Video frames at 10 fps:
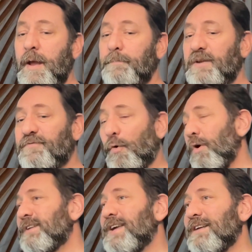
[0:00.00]
before
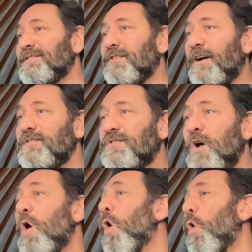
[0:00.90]
a test starts
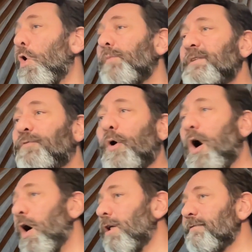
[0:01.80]
or before
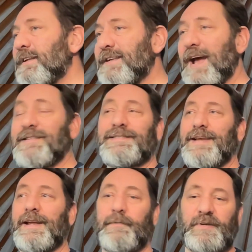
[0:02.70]
all of the tests
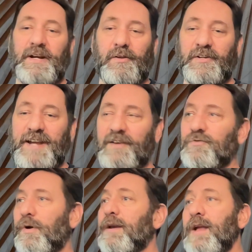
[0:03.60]
in a particular
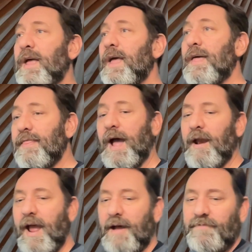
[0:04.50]
test run
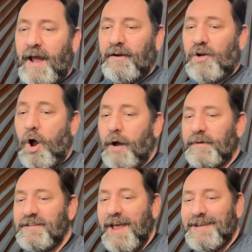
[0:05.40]
that have that
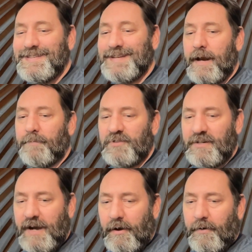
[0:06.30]
common setup
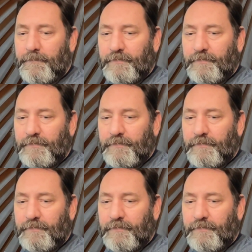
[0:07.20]
scenario.